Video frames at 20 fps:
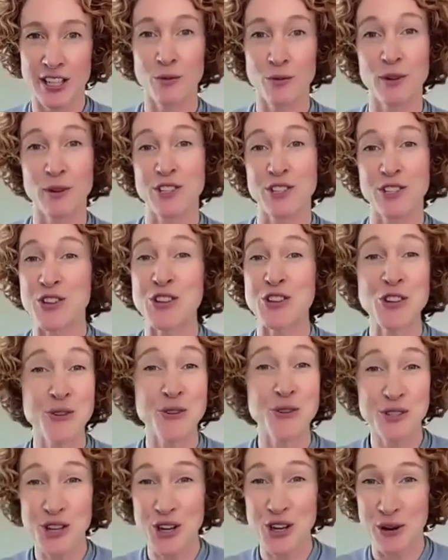was a new
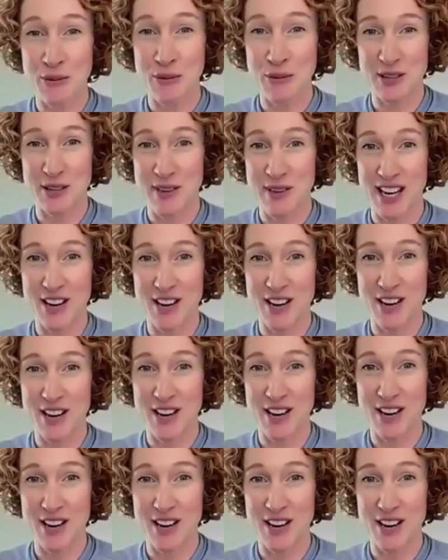term to me.